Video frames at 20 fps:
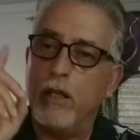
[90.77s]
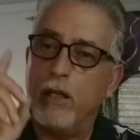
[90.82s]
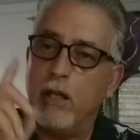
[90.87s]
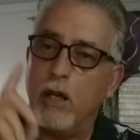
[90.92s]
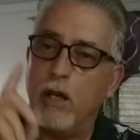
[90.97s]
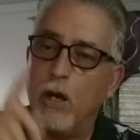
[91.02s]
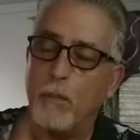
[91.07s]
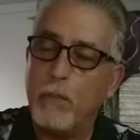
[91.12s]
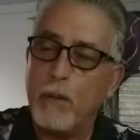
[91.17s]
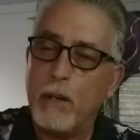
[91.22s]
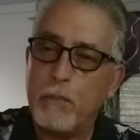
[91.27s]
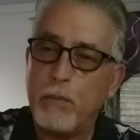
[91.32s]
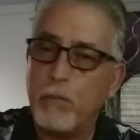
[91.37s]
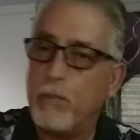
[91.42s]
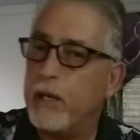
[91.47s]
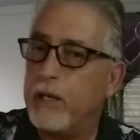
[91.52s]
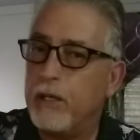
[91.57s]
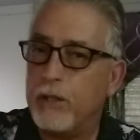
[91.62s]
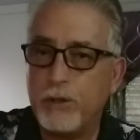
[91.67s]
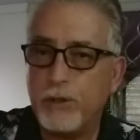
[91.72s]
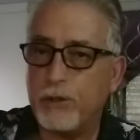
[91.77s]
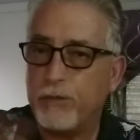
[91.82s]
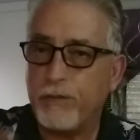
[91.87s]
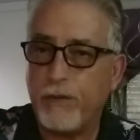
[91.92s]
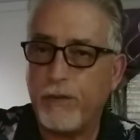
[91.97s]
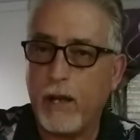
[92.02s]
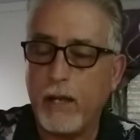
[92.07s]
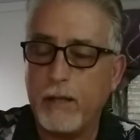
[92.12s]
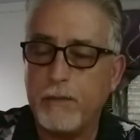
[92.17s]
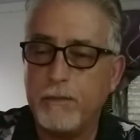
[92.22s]
Open up the windows is
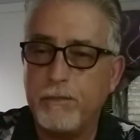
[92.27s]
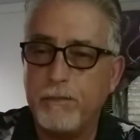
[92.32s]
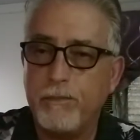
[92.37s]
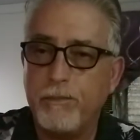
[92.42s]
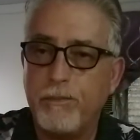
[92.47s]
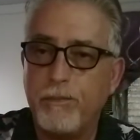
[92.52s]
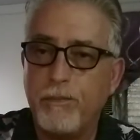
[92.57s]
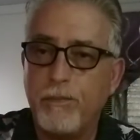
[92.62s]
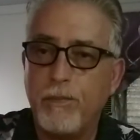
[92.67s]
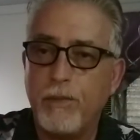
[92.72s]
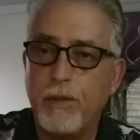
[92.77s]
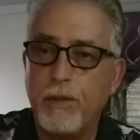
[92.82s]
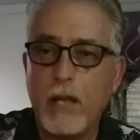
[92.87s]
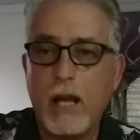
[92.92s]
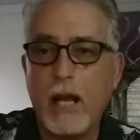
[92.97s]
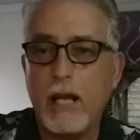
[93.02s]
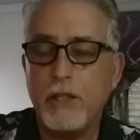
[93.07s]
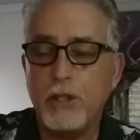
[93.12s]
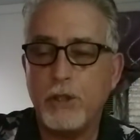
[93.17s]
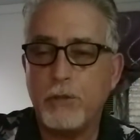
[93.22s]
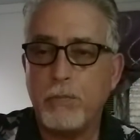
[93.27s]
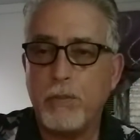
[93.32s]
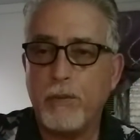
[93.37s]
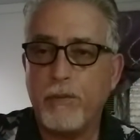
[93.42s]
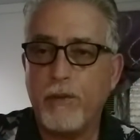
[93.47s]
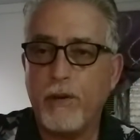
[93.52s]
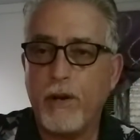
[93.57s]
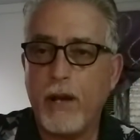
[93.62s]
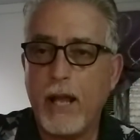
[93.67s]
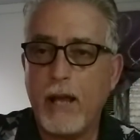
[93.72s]
fine. I just
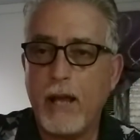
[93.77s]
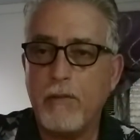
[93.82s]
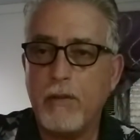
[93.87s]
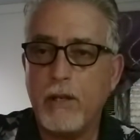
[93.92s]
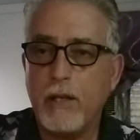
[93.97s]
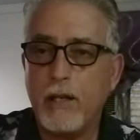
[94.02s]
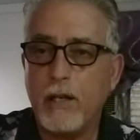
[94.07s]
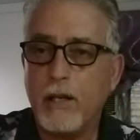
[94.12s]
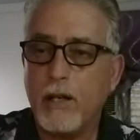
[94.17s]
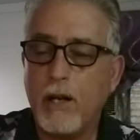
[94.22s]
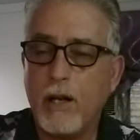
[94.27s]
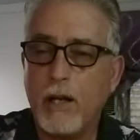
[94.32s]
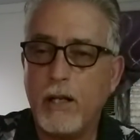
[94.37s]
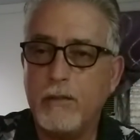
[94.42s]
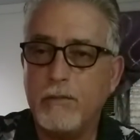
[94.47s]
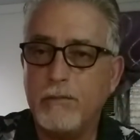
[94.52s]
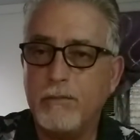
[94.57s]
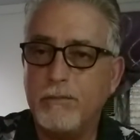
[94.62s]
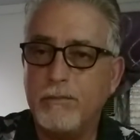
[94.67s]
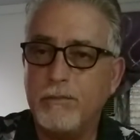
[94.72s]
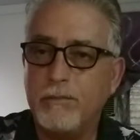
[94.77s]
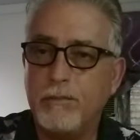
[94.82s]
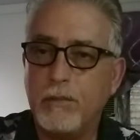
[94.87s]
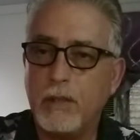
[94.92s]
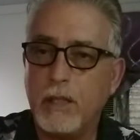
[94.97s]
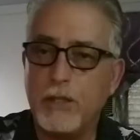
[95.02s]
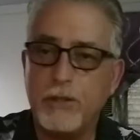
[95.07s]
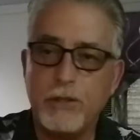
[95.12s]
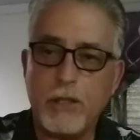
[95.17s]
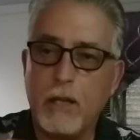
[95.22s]
prefer to have a little aircon
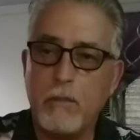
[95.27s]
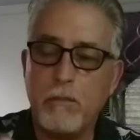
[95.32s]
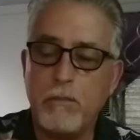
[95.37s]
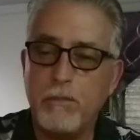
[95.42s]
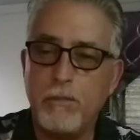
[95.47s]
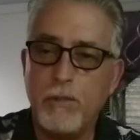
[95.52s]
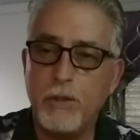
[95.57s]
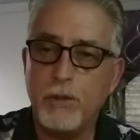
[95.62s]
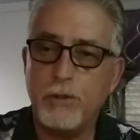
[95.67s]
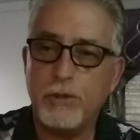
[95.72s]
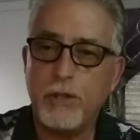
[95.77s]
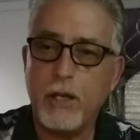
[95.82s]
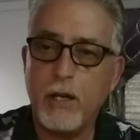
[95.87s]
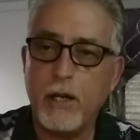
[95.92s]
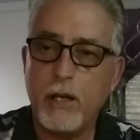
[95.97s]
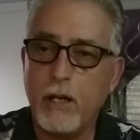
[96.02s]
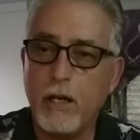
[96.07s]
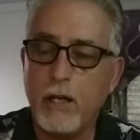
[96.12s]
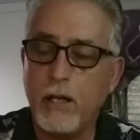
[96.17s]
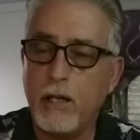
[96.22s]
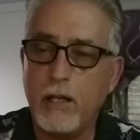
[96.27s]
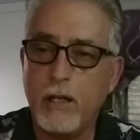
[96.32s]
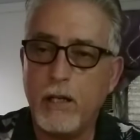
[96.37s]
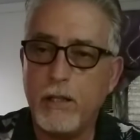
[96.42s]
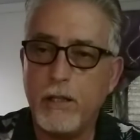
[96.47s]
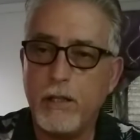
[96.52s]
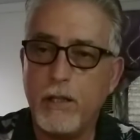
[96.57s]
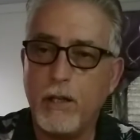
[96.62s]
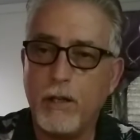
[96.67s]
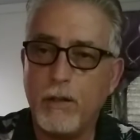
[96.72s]
because I'm used to air,
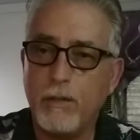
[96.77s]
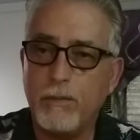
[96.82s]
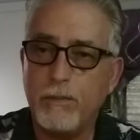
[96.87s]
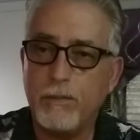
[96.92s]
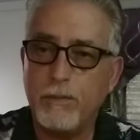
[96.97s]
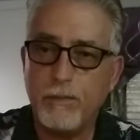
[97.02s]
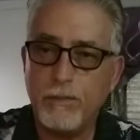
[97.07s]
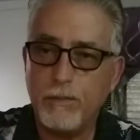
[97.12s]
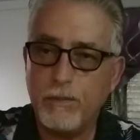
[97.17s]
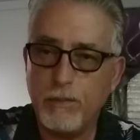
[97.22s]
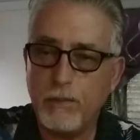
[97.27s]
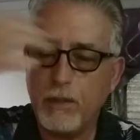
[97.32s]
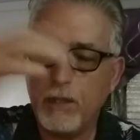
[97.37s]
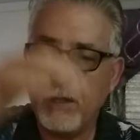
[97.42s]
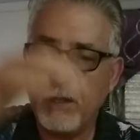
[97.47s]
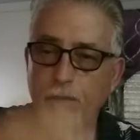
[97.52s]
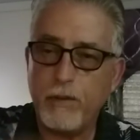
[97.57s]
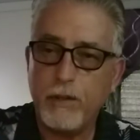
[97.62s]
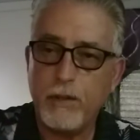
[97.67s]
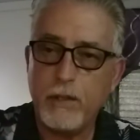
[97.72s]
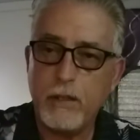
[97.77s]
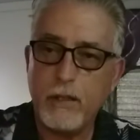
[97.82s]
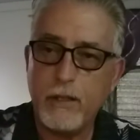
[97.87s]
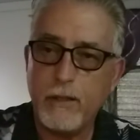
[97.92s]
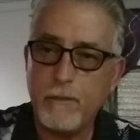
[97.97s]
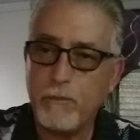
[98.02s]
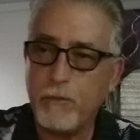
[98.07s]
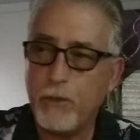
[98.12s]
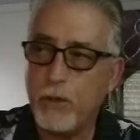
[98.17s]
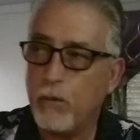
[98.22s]
living
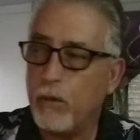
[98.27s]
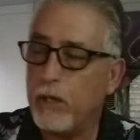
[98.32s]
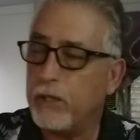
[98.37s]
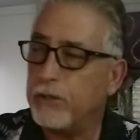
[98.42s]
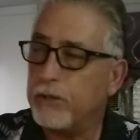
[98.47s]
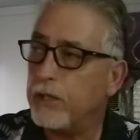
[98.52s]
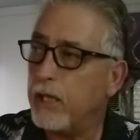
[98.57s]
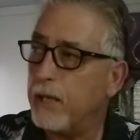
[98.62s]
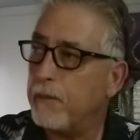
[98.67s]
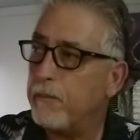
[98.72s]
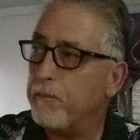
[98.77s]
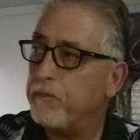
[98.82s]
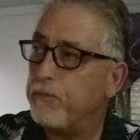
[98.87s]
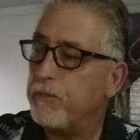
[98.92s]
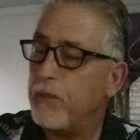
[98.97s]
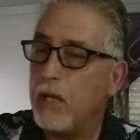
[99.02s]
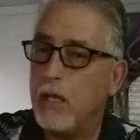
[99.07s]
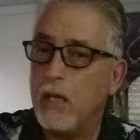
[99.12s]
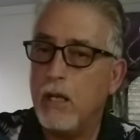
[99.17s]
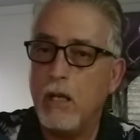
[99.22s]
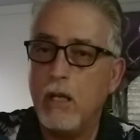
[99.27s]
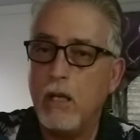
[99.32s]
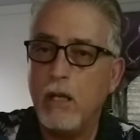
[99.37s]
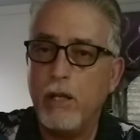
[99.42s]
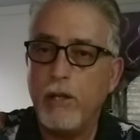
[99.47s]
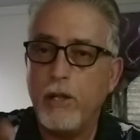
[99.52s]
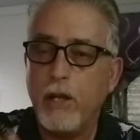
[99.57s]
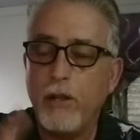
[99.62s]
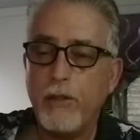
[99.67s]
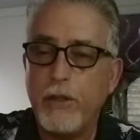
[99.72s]
in USA.
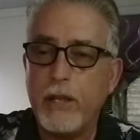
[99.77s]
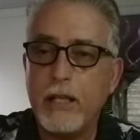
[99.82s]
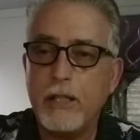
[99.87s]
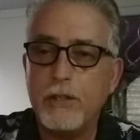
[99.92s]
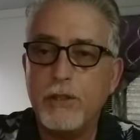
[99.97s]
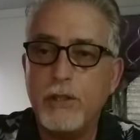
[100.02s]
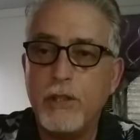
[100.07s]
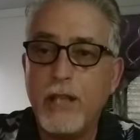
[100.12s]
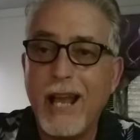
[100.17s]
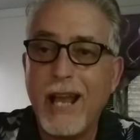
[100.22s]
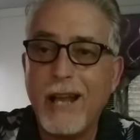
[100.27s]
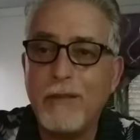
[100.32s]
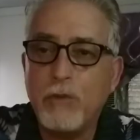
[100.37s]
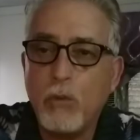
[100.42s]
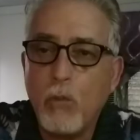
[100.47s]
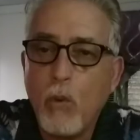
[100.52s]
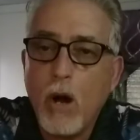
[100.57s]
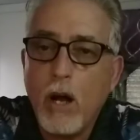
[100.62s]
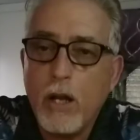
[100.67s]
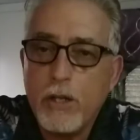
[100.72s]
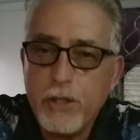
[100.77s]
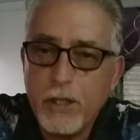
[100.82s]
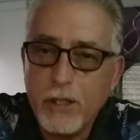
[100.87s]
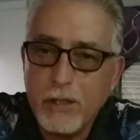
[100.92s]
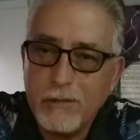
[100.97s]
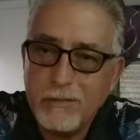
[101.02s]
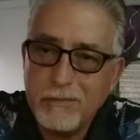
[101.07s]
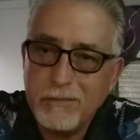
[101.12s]
The other thing is you have to wash it.